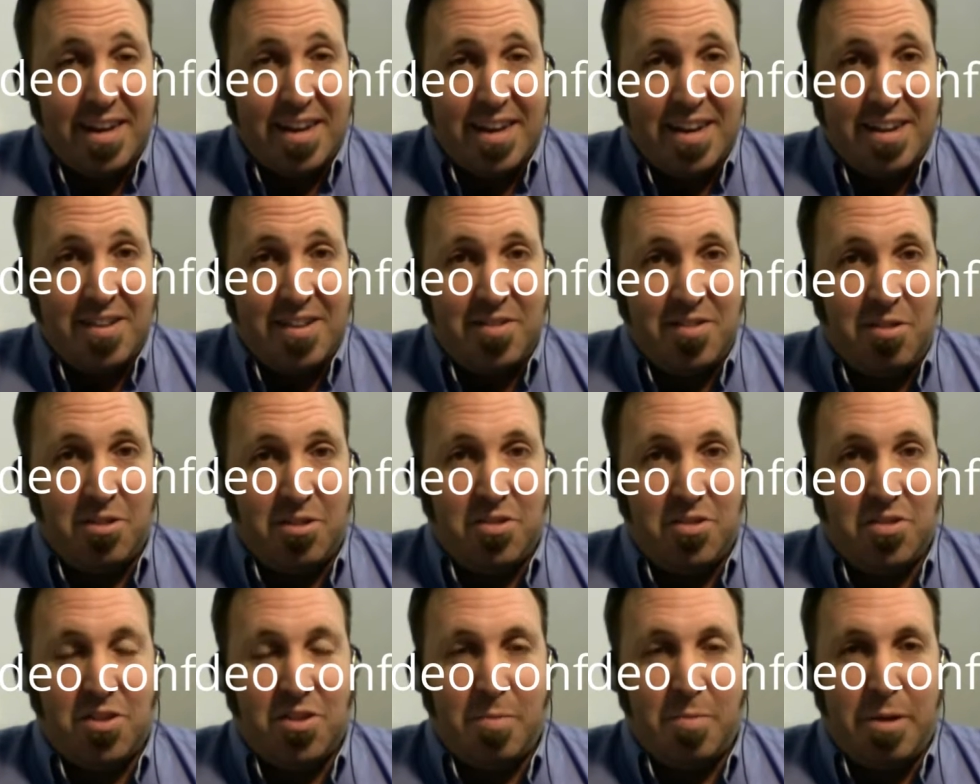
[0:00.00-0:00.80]
not
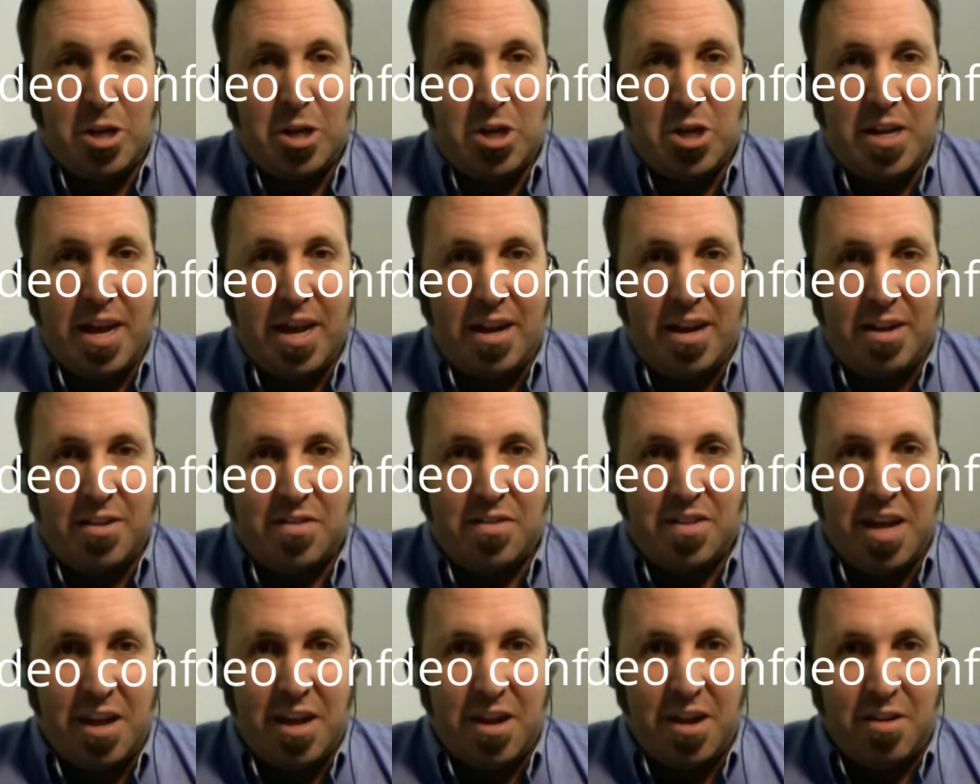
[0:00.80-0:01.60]
so much now just
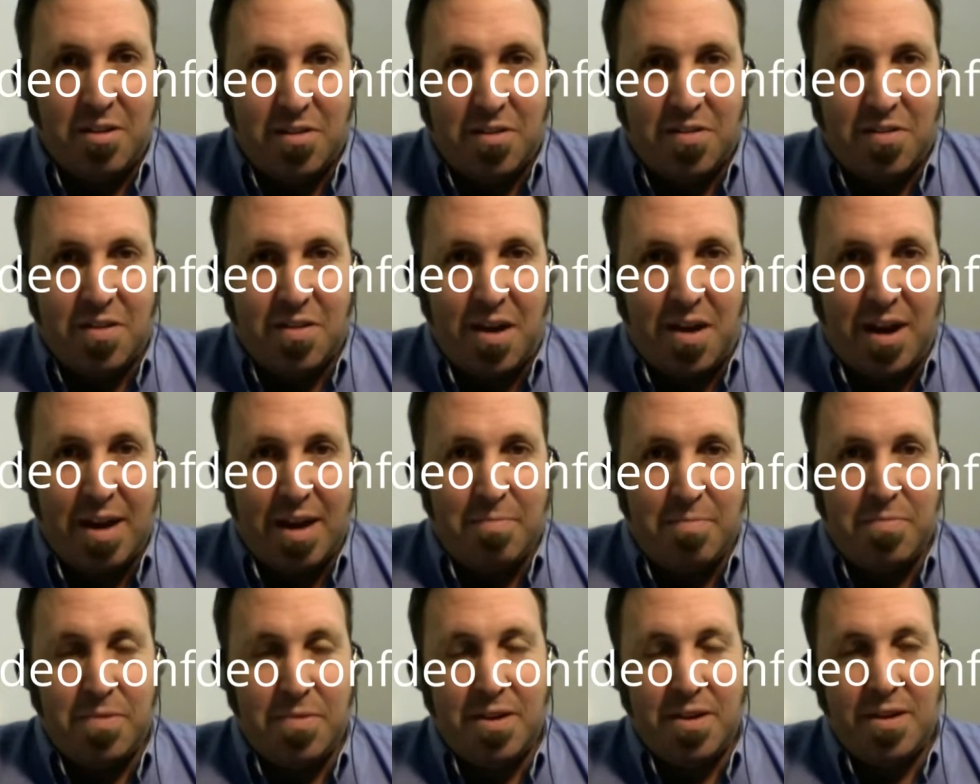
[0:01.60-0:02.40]
getting on
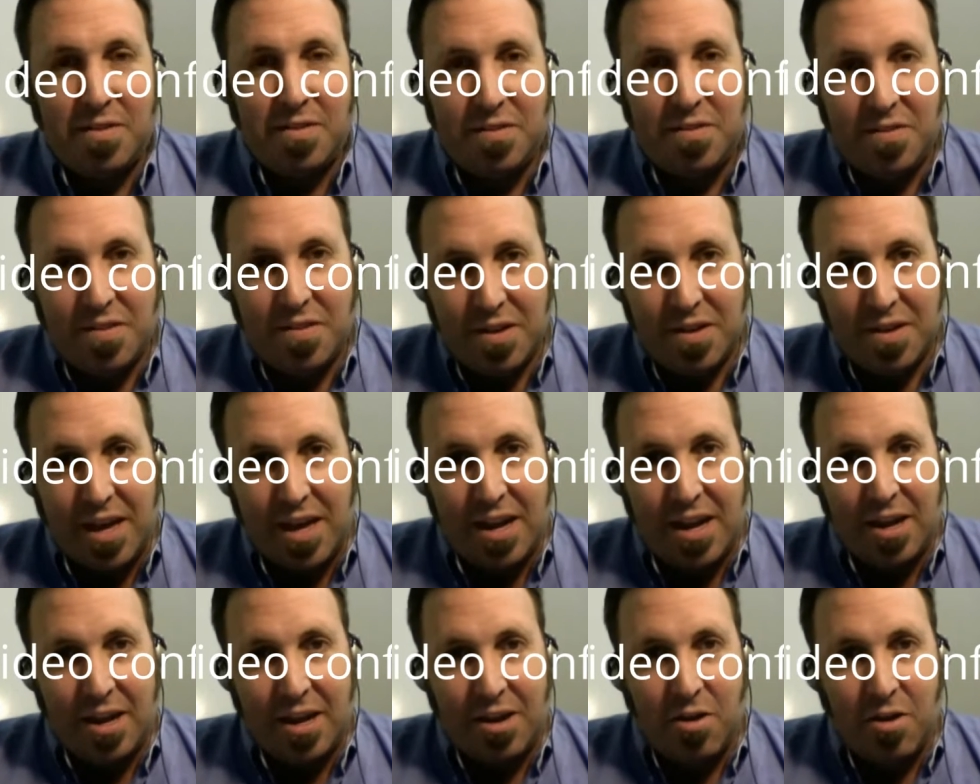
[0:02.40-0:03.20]
Skype, but it's
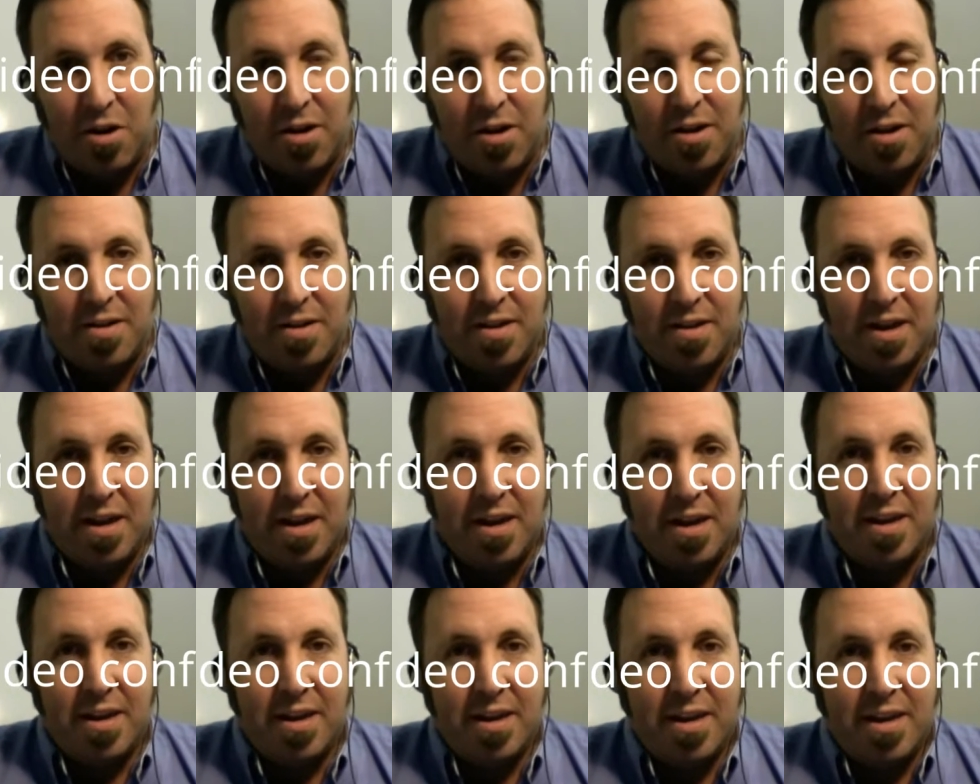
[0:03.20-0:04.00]
getting on and
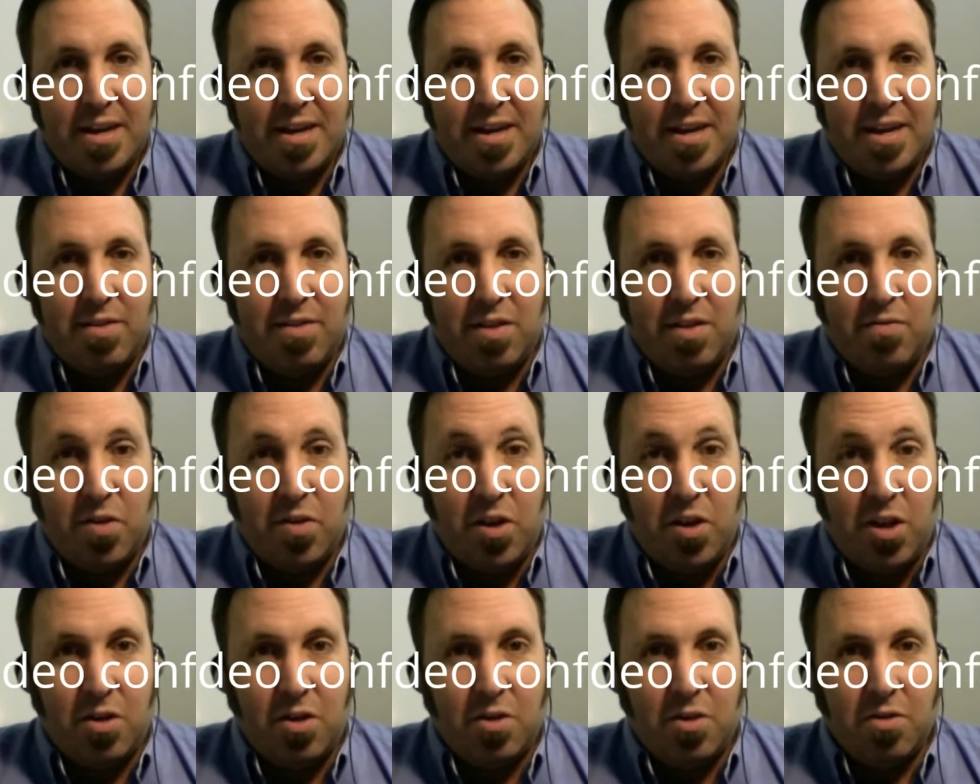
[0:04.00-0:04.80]
having a
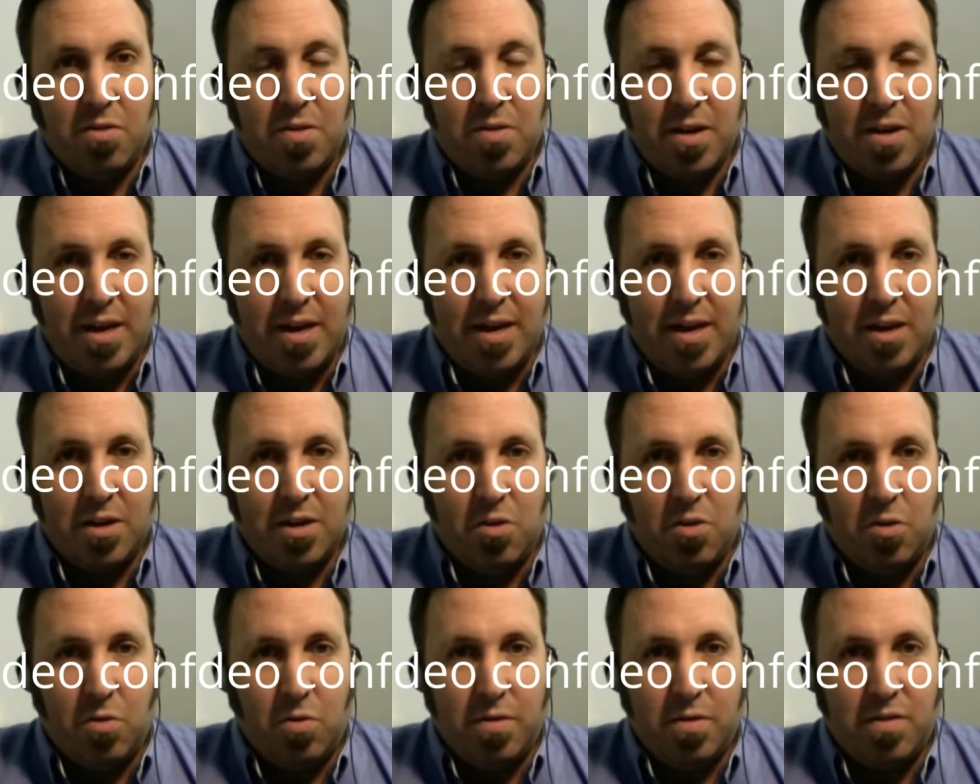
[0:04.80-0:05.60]
video
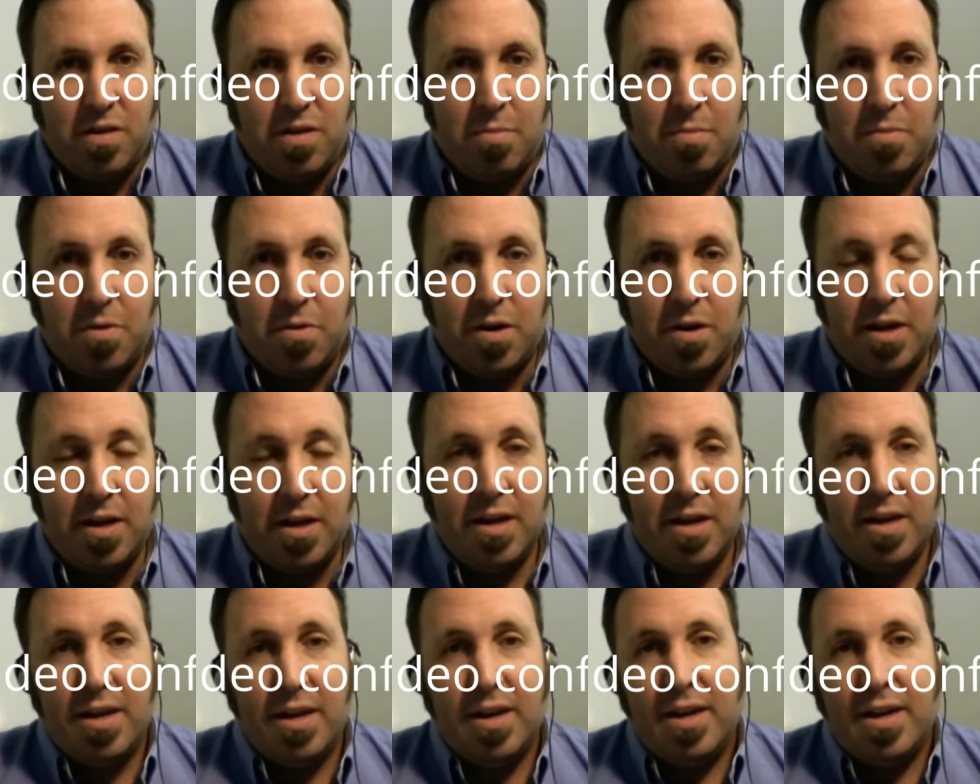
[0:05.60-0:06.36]
call with somebody.